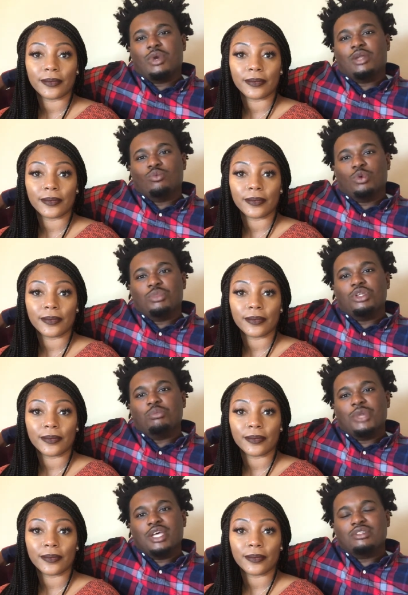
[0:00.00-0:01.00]
Speaker 1: wedding would be the
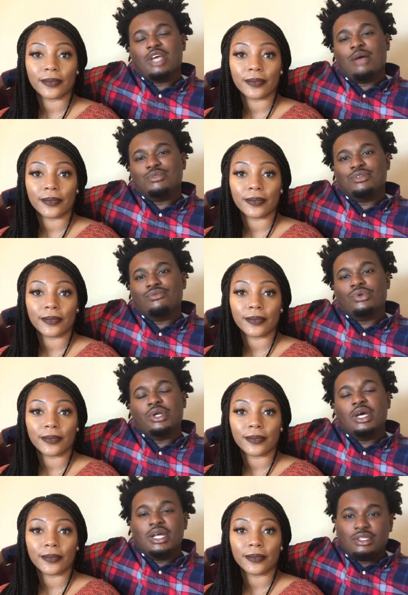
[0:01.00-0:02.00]
best option
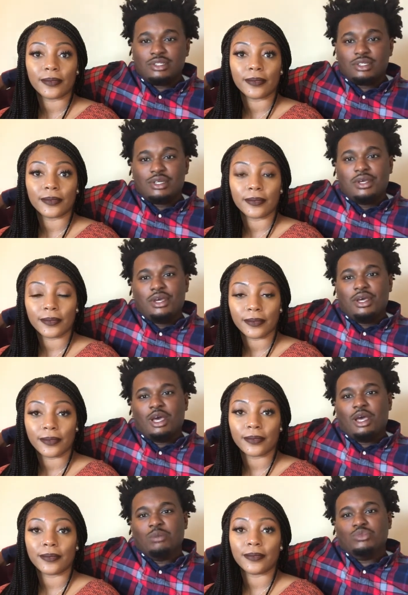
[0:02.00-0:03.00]
for us,
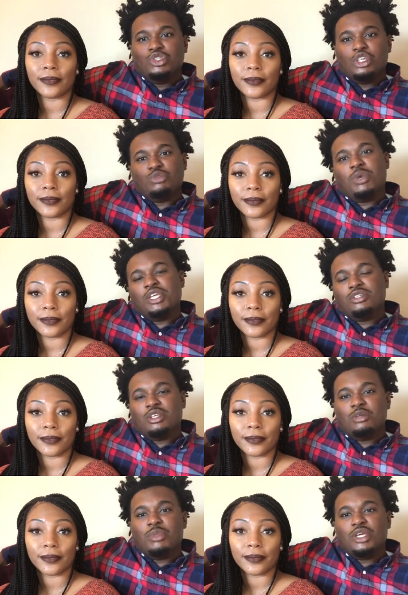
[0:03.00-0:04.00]
um, just
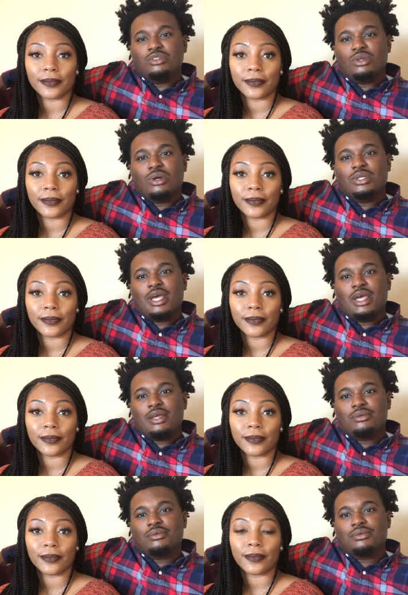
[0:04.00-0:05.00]
basically based on
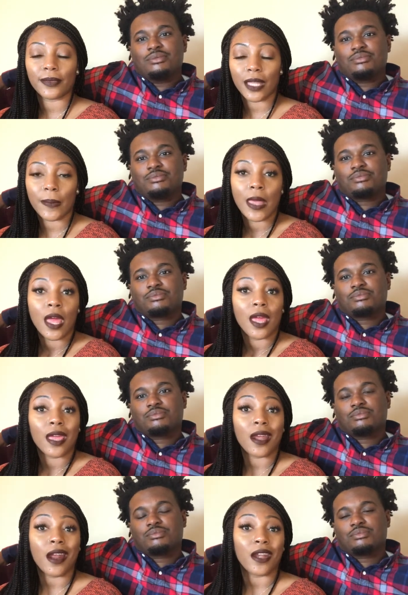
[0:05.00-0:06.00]
that. Yeah.
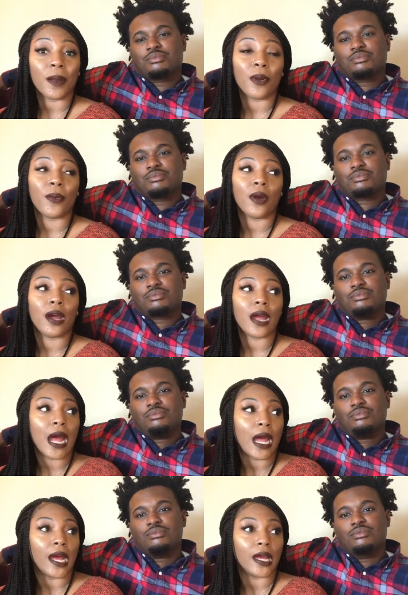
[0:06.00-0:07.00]
Speaker 2: And our number one
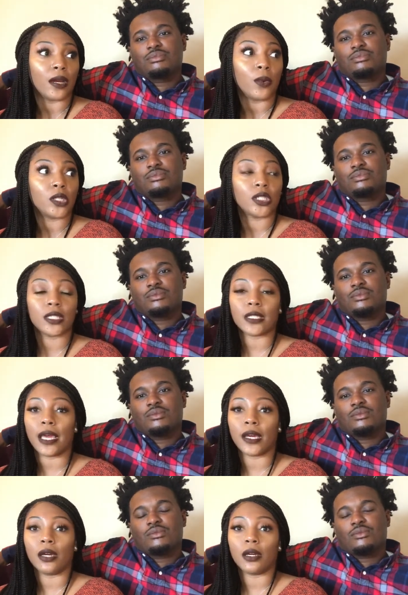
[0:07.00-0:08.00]
con, which is
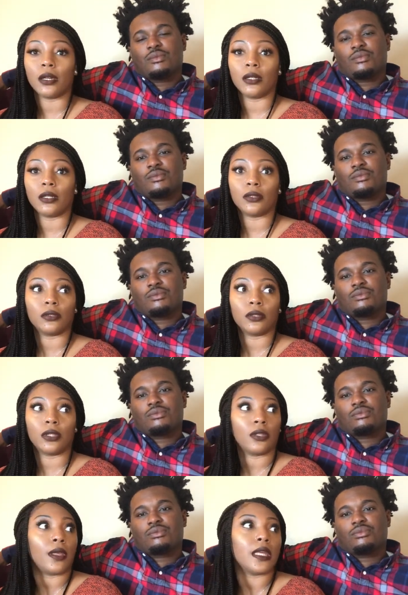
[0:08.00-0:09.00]
like,
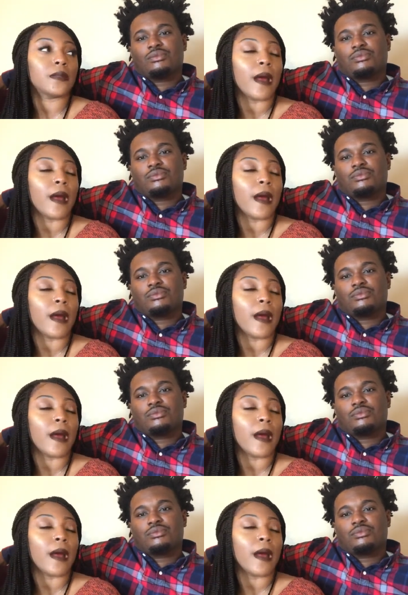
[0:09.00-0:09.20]
it's